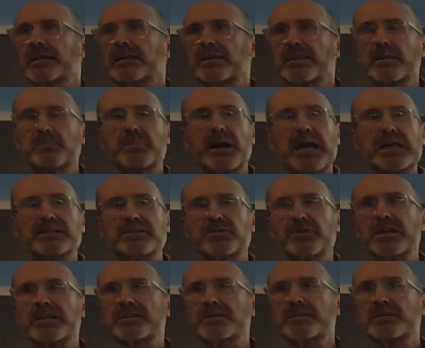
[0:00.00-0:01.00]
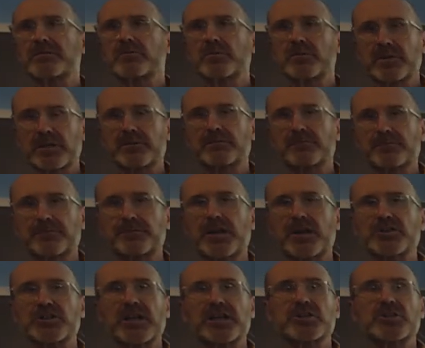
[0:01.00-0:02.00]
the batteries with
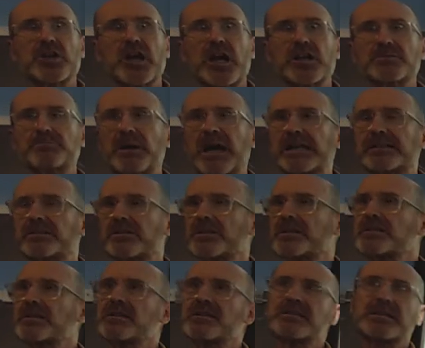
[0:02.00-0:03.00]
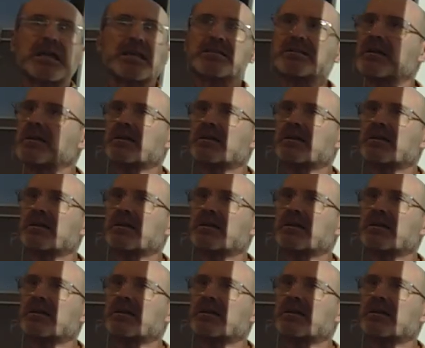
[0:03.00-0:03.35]
freshly charged batteries. He says,